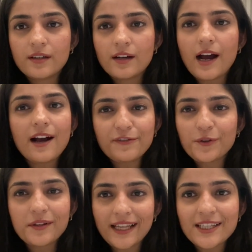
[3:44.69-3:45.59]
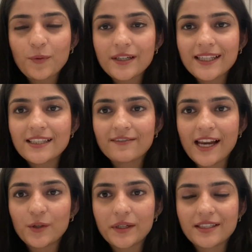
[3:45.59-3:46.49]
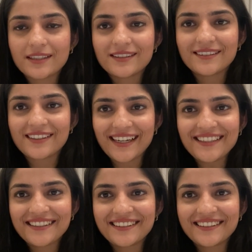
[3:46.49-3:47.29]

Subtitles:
After all, that's what he's evaluating, right?